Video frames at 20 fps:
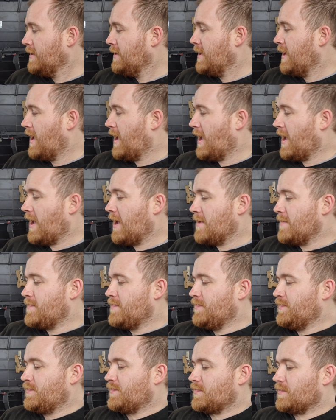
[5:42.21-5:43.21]

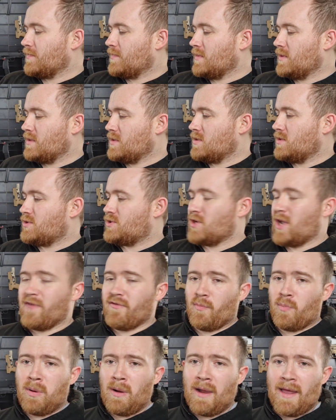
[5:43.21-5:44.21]
To have
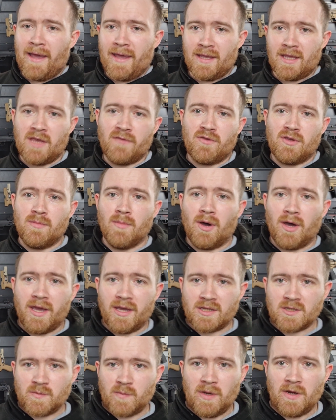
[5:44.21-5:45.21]
a play and give you my
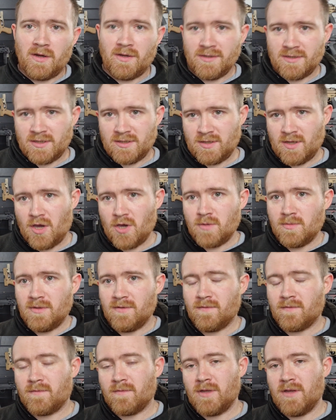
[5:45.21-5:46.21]
experiences
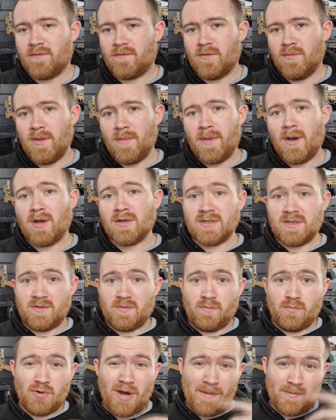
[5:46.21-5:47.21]
opening from the box as
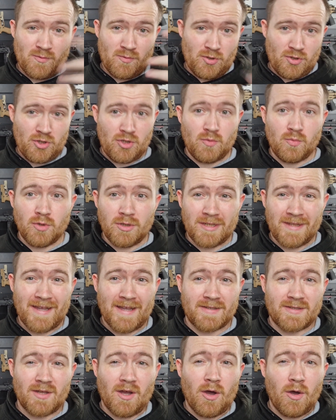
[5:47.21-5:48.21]
perhaps what you would. And
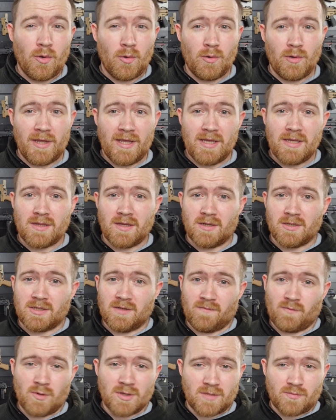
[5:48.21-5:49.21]
that's the whole ethos
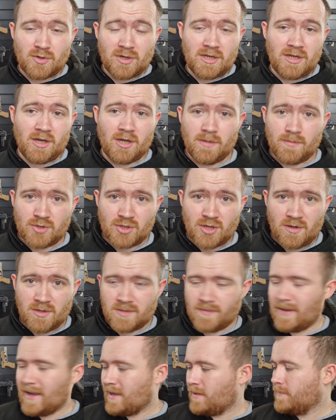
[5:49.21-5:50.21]
of what the Bringing It Home show is
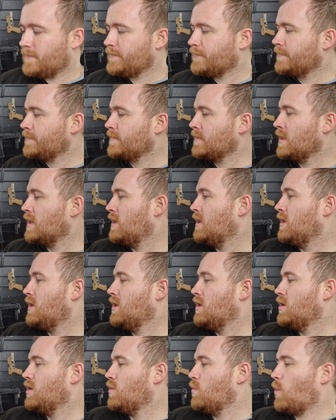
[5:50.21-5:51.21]
about.
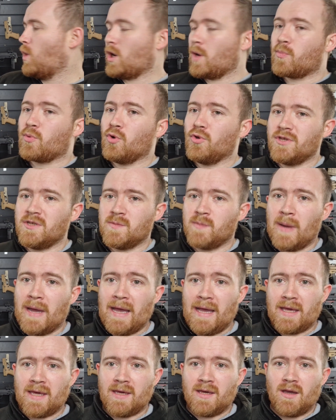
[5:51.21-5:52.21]
When I brought this
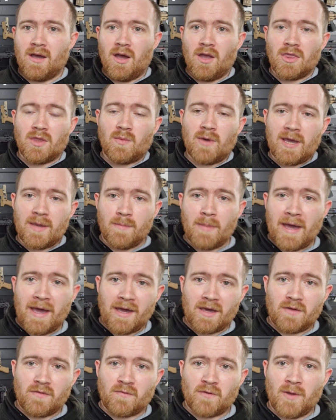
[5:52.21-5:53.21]
back, on the way
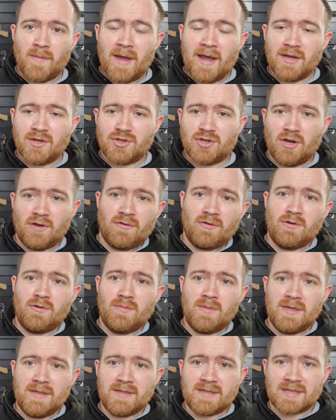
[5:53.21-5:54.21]
back from our
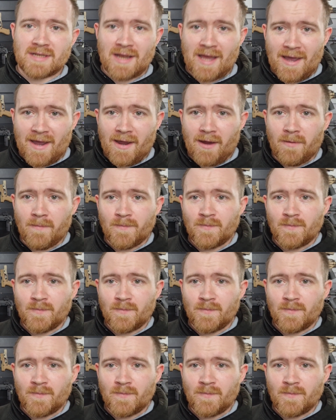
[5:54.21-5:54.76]
showroom in Slough,